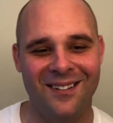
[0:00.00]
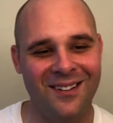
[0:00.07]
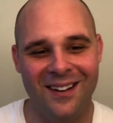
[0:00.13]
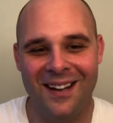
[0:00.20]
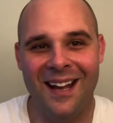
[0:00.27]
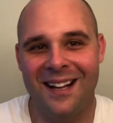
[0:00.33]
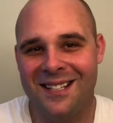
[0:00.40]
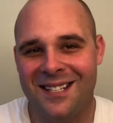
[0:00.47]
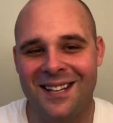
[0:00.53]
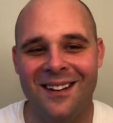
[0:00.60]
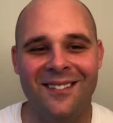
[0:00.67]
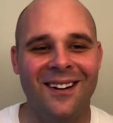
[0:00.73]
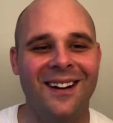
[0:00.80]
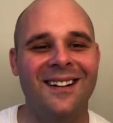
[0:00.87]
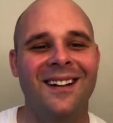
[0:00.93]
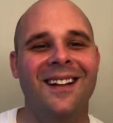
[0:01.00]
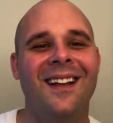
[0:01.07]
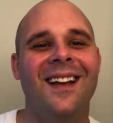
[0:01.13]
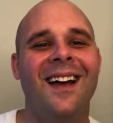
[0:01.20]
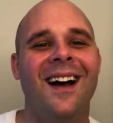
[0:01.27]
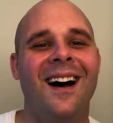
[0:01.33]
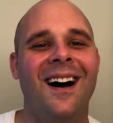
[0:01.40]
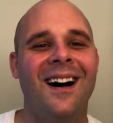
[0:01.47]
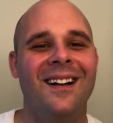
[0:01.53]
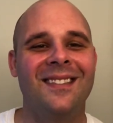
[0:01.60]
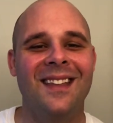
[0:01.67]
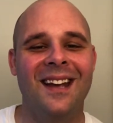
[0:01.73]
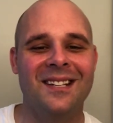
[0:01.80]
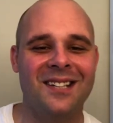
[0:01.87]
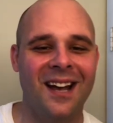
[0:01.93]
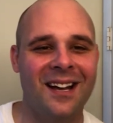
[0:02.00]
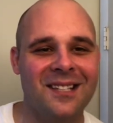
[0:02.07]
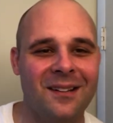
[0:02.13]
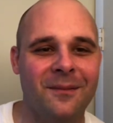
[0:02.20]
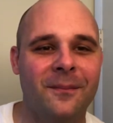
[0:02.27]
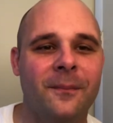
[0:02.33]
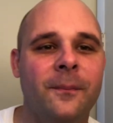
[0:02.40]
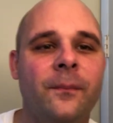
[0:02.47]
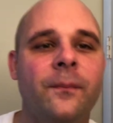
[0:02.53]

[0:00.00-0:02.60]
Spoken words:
You can't see it, right? Thanks, guys.